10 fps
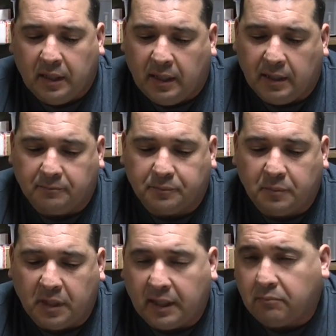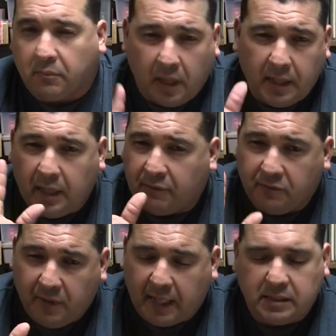Um, but I might have the
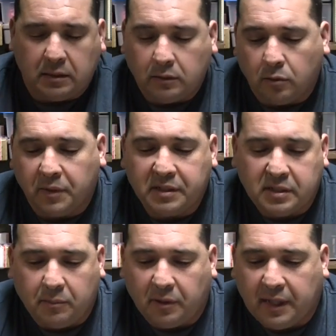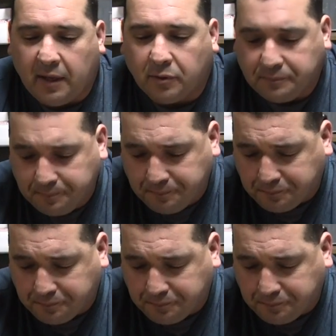facts a little mixed up on that one.